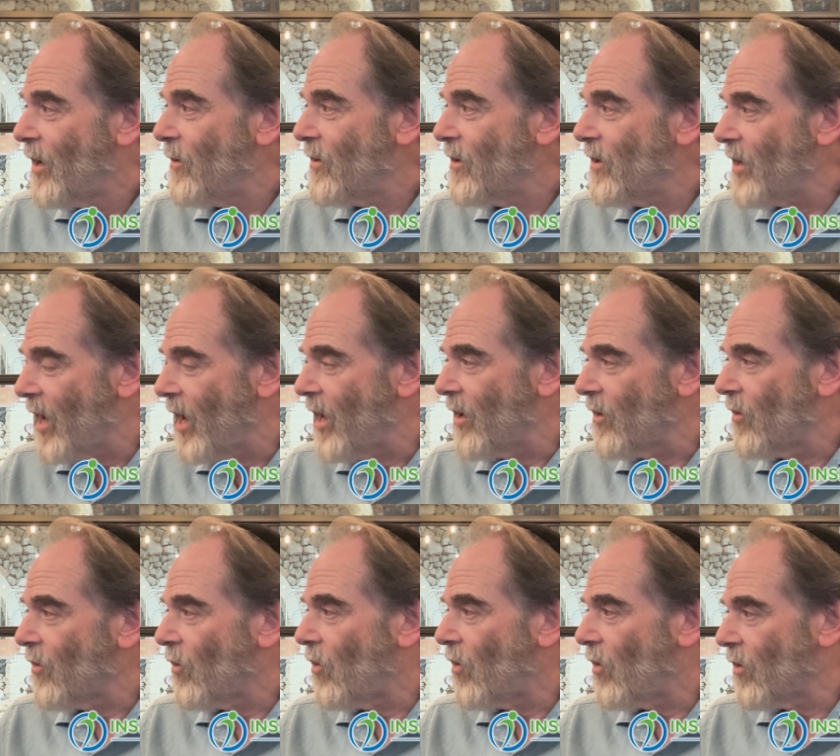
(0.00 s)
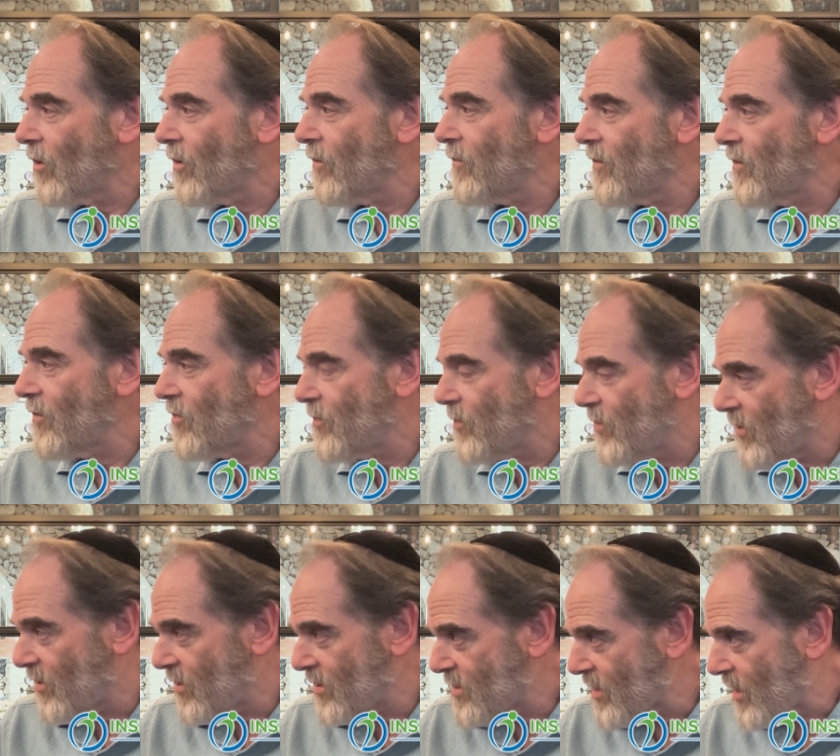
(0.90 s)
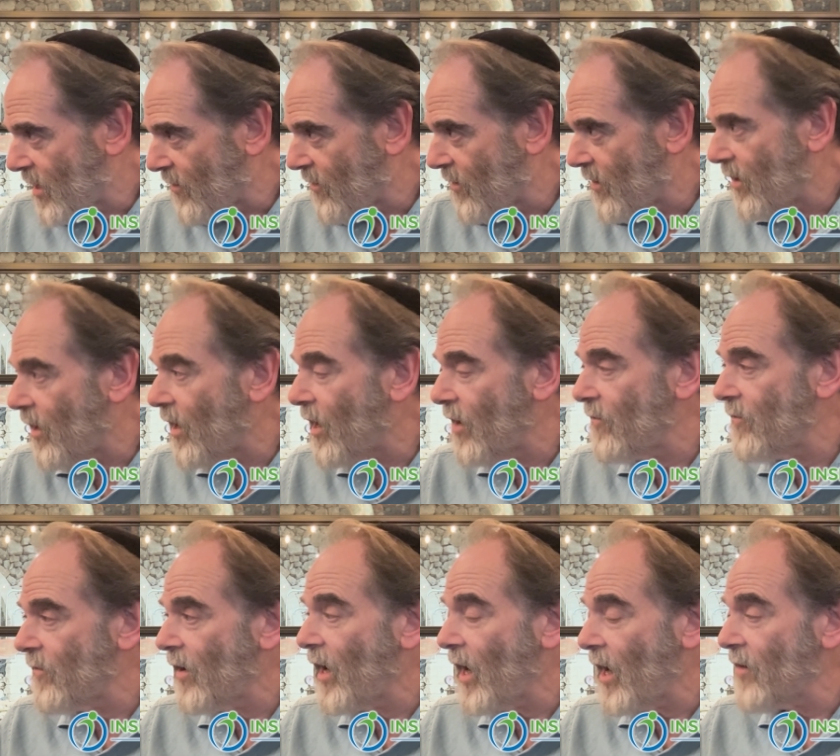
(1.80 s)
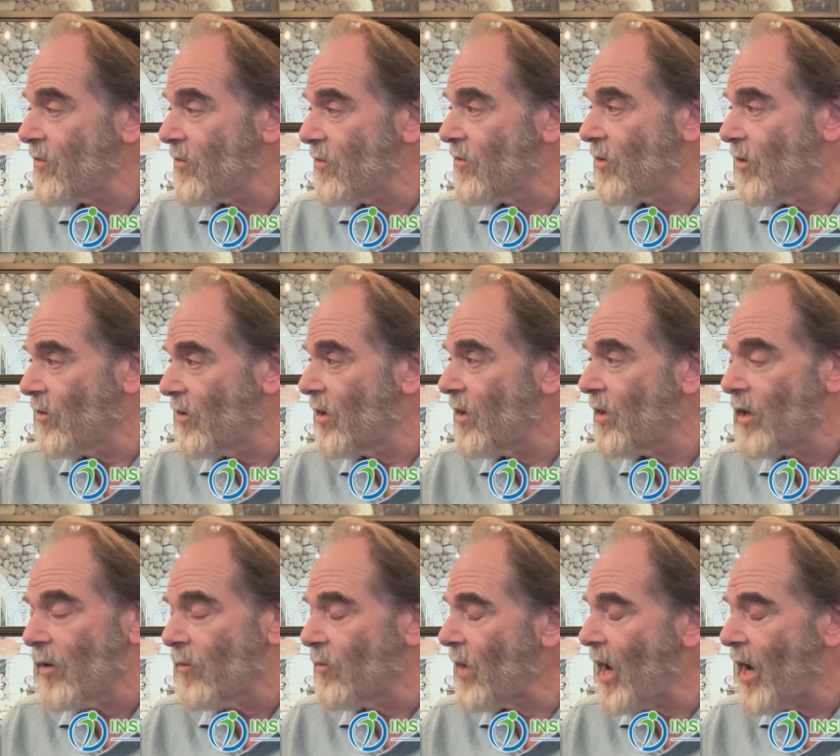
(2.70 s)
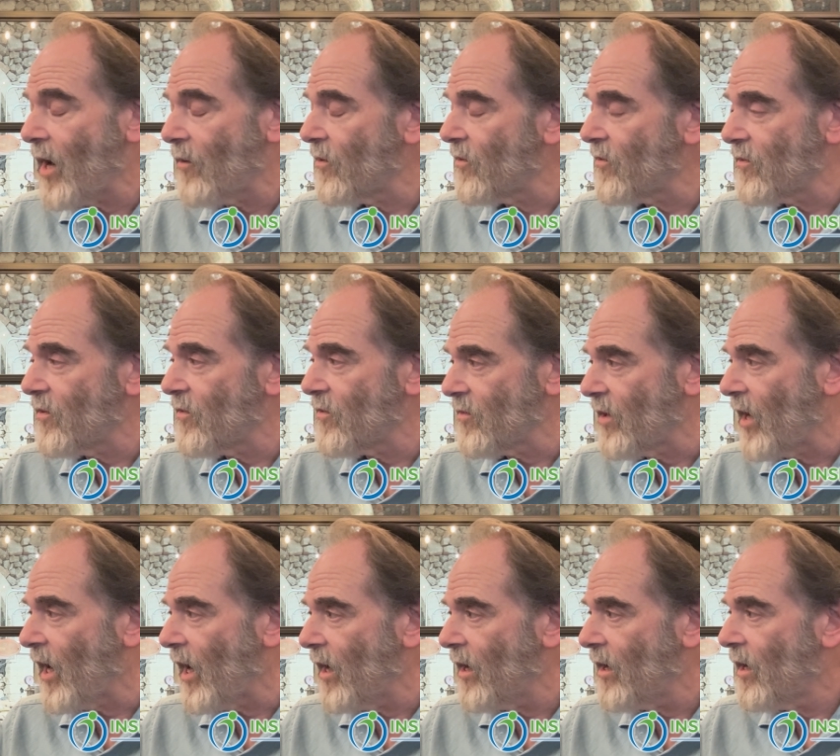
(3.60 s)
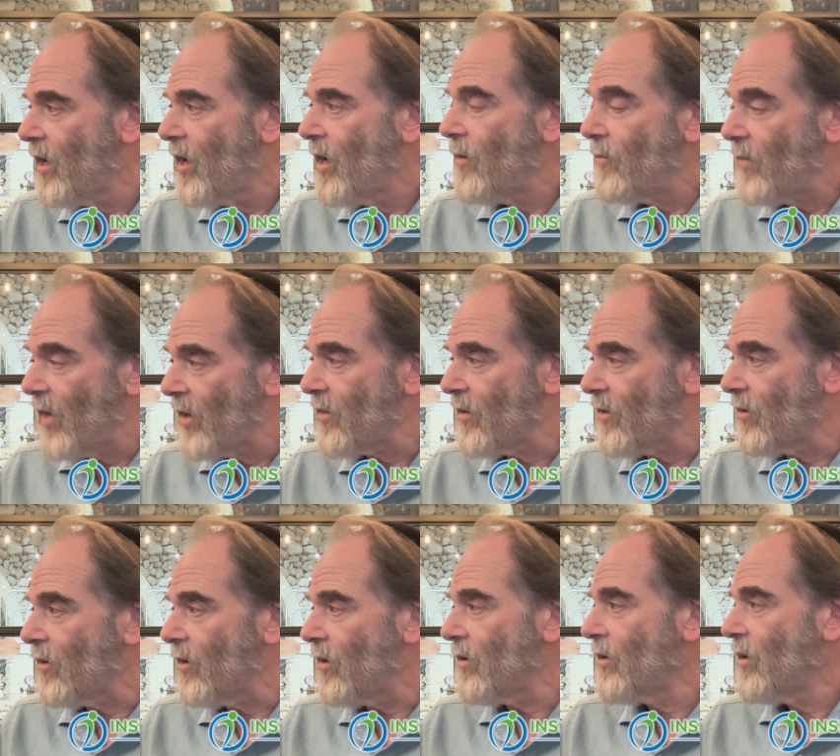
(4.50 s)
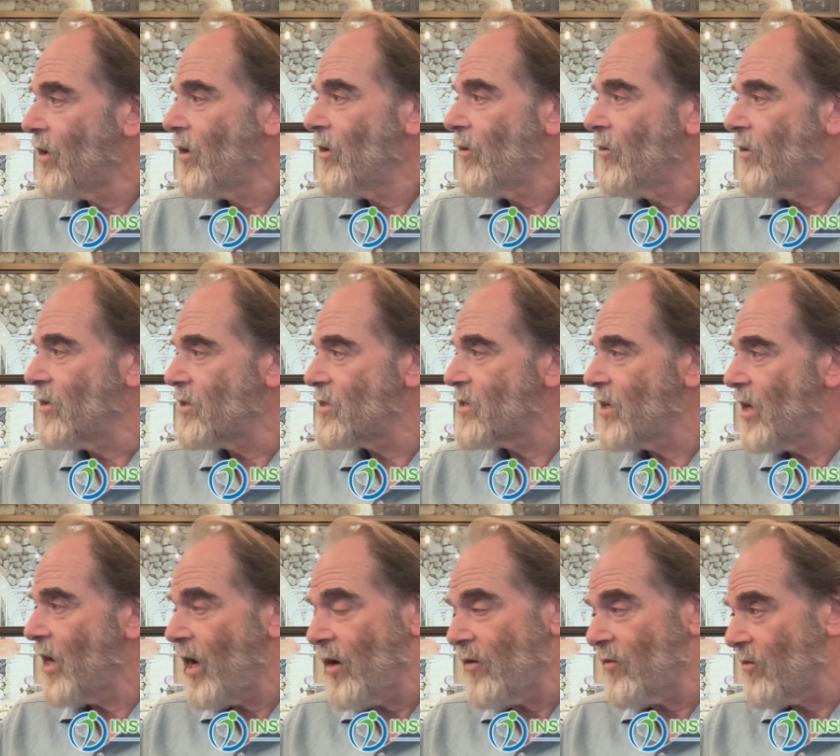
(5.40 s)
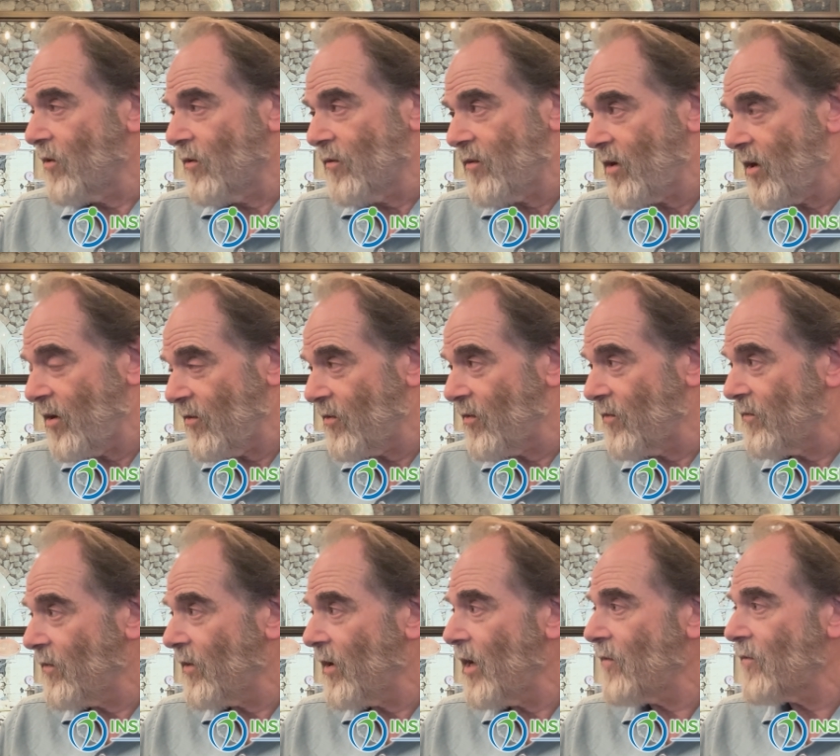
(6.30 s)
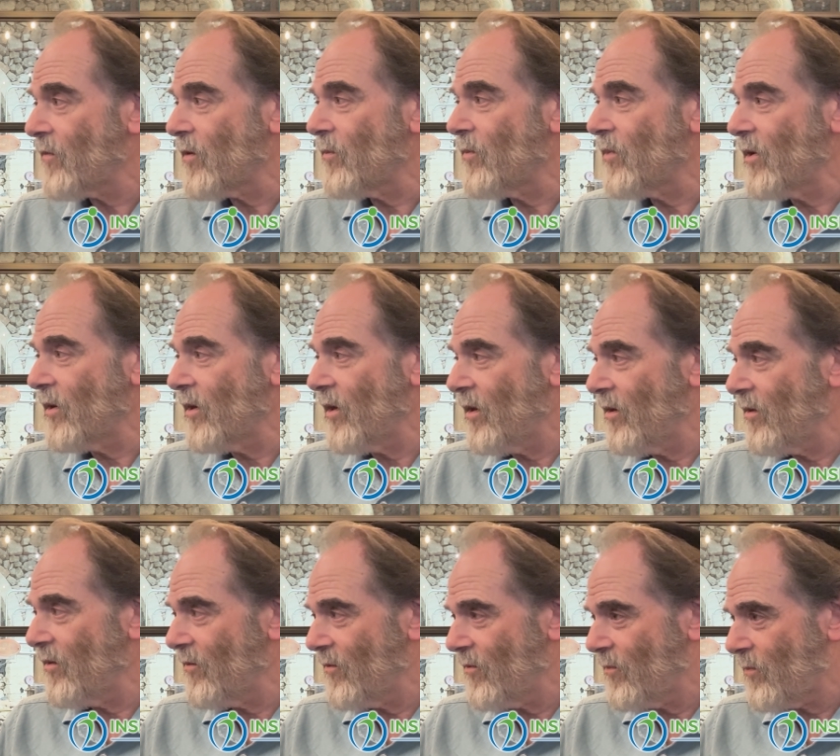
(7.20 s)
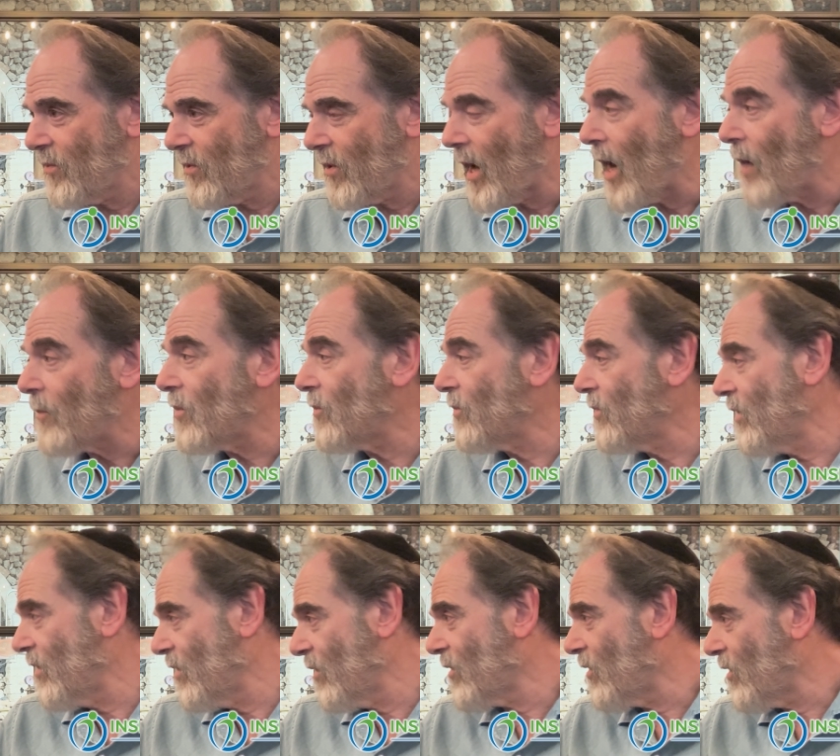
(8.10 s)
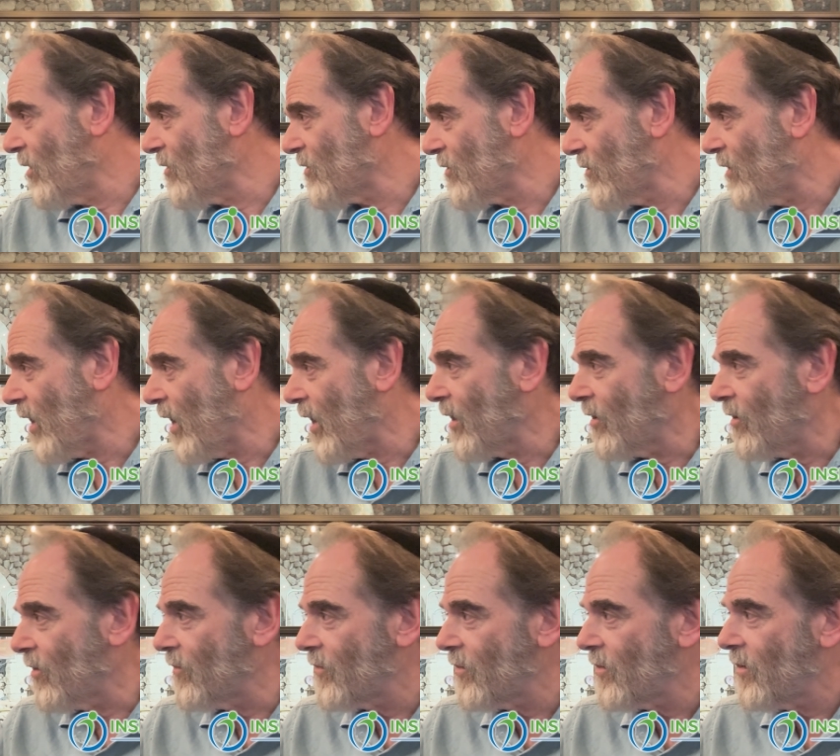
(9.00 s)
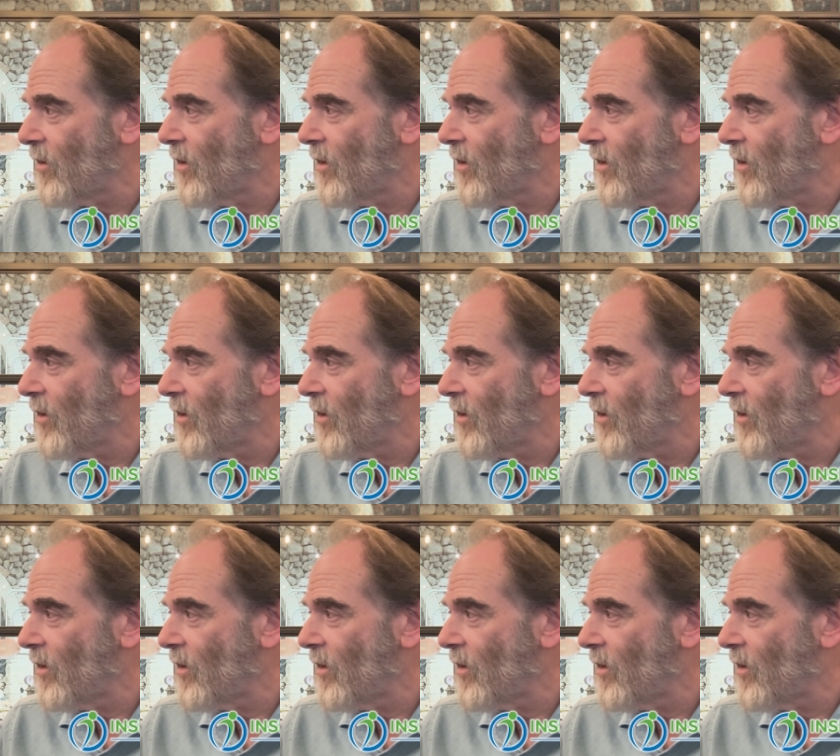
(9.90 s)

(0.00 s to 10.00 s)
Yet all of the spirits out there have acetone in them. Ours does not. Methanol, which has no taste and flavor, but is probably the cause of hangover.